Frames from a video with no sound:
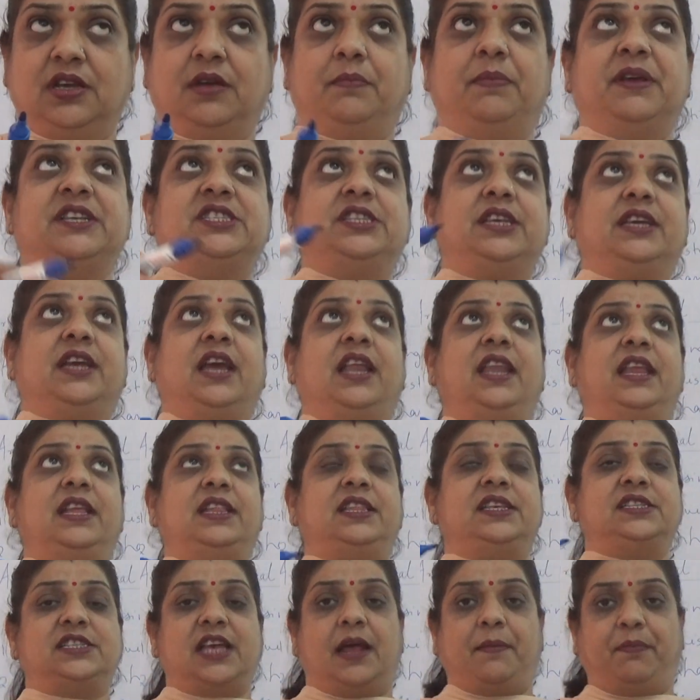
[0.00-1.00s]
Basically
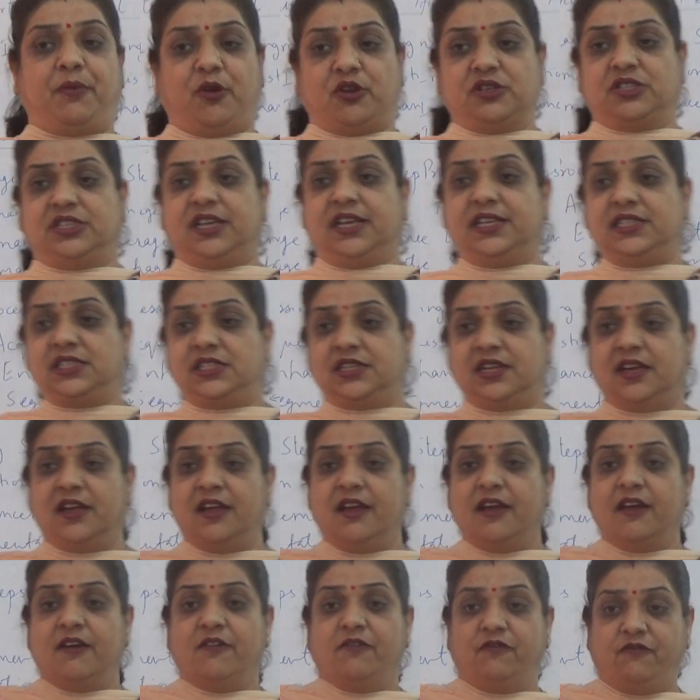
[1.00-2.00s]
these are processed
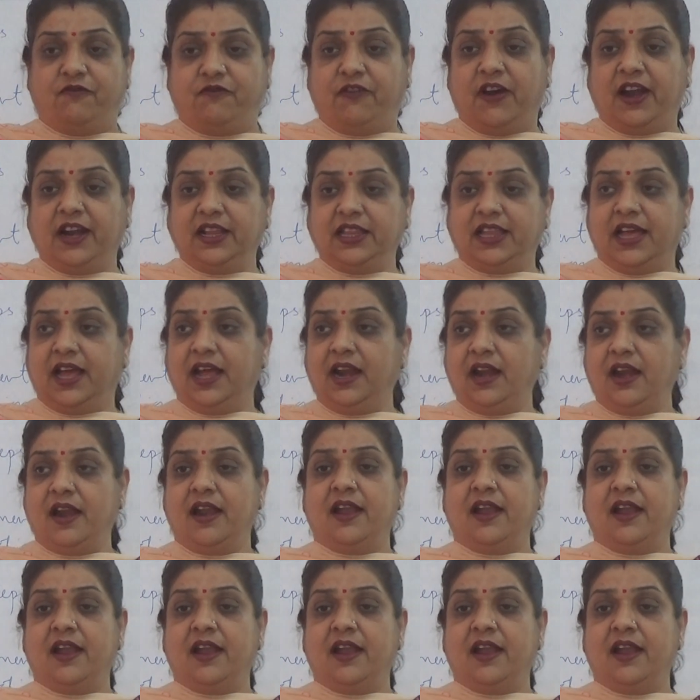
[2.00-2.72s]
further